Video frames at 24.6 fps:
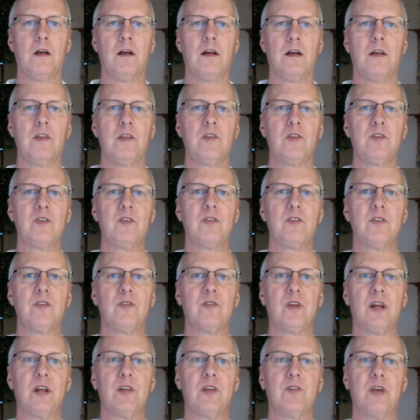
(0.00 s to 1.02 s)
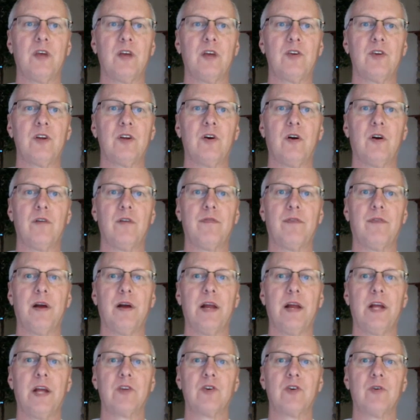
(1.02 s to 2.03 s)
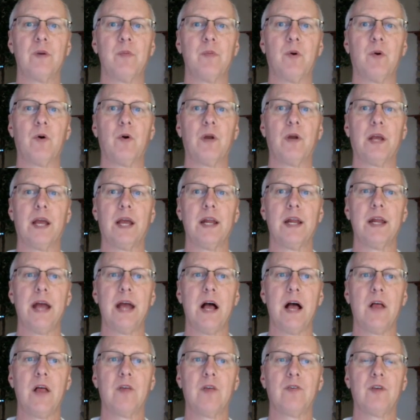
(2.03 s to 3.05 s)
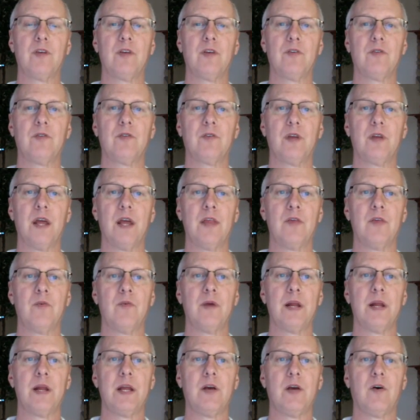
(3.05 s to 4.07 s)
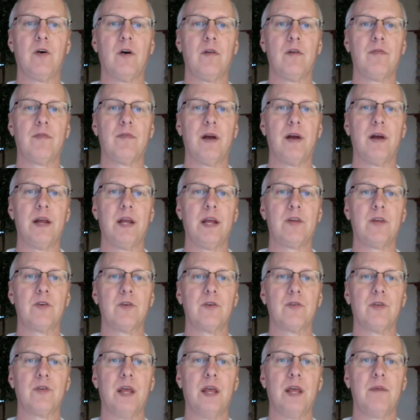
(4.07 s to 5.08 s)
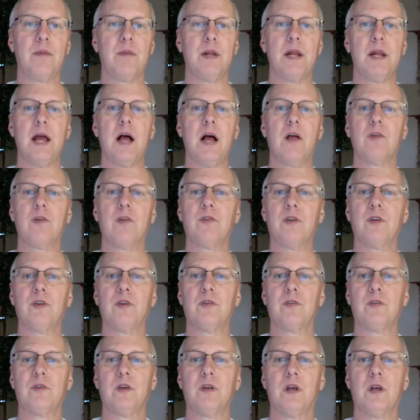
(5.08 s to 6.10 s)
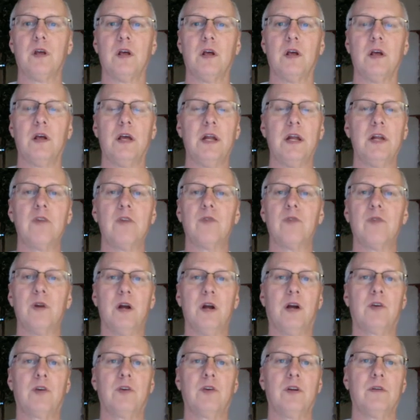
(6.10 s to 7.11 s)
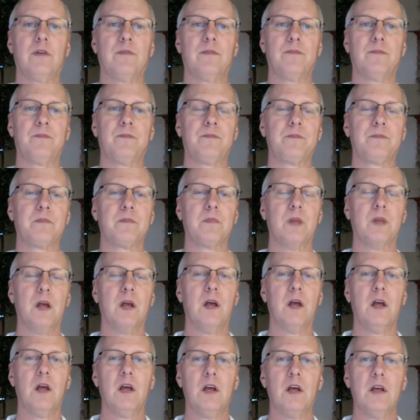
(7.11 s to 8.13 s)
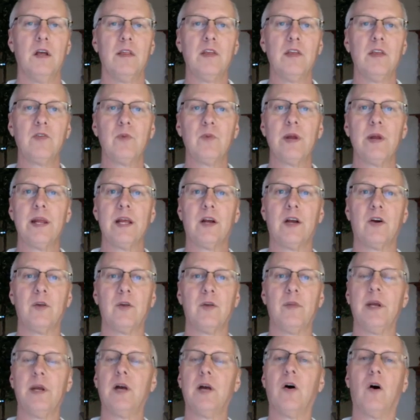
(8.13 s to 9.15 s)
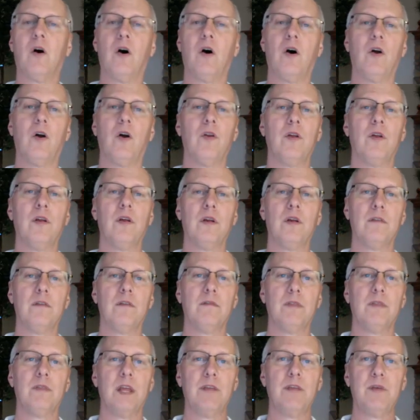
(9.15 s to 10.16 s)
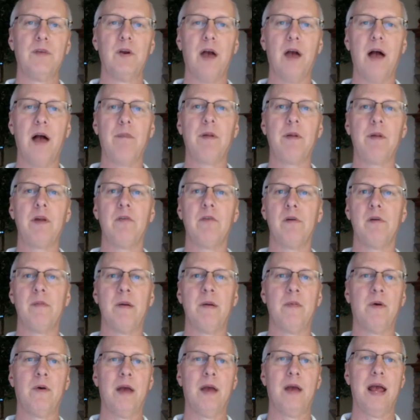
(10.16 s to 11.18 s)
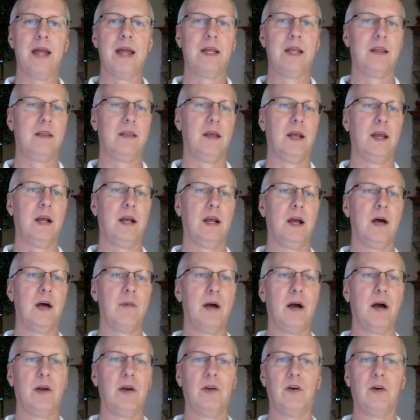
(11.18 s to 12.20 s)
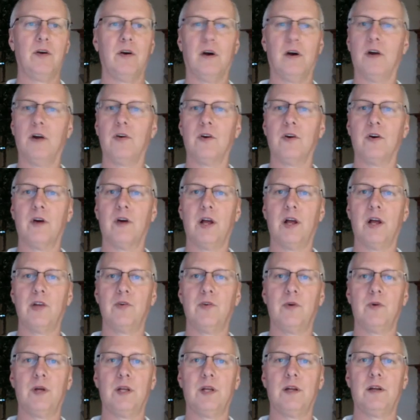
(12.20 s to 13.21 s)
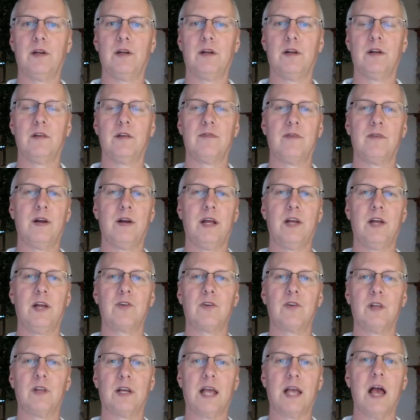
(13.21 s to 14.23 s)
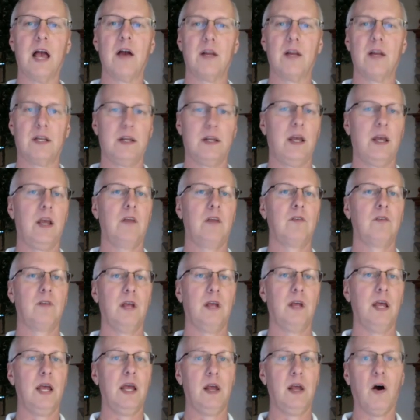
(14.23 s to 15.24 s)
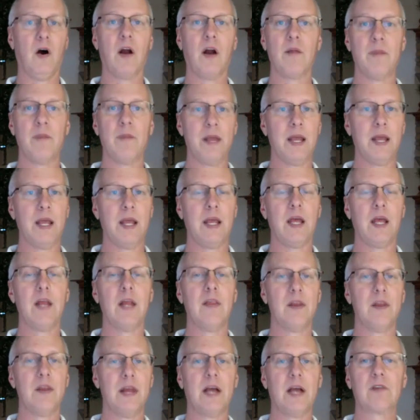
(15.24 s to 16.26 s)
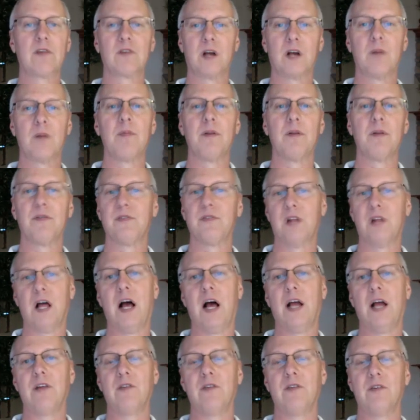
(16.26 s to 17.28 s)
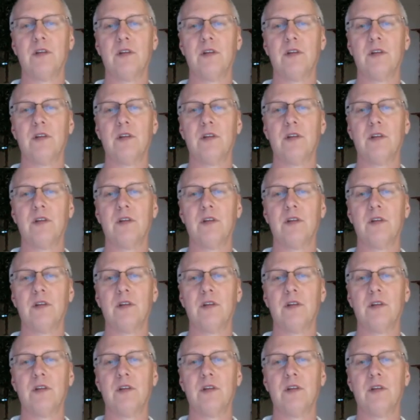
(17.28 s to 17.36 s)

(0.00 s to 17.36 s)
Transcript: This is the study session on financial reporting and analysis and the reading on financial statement analysis and introduction. This reading could be called, if you happen to remember anything about your undergraduate financial accounting days, it ought to be in the next couple of slides.